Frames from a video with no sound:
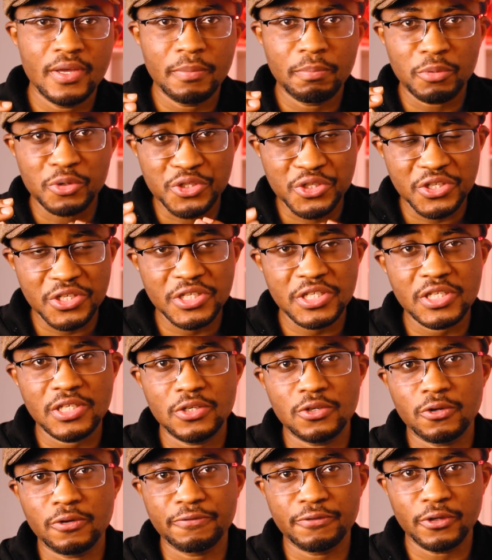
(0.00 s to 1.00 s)

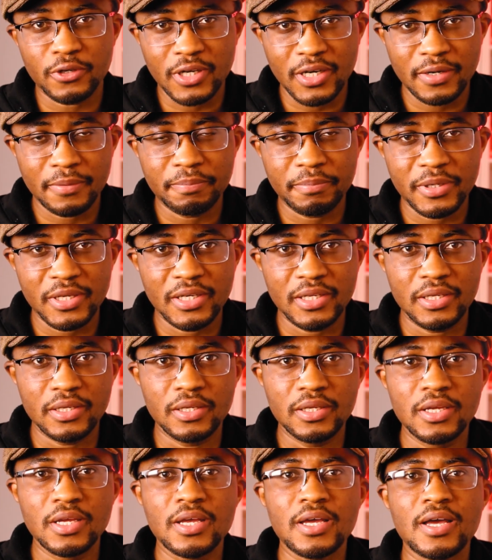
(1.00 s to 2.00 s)
positioning of your
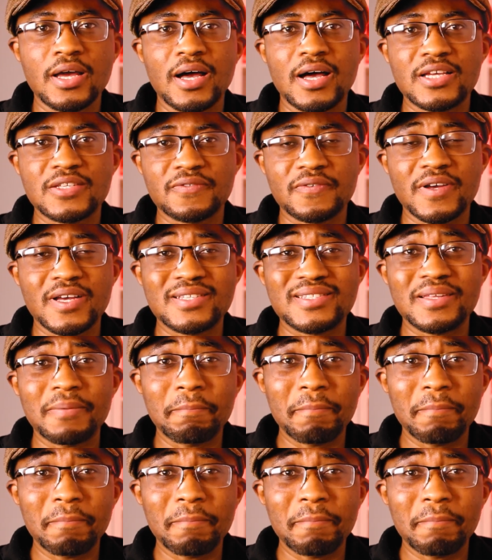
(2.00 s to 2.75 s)
company as far as the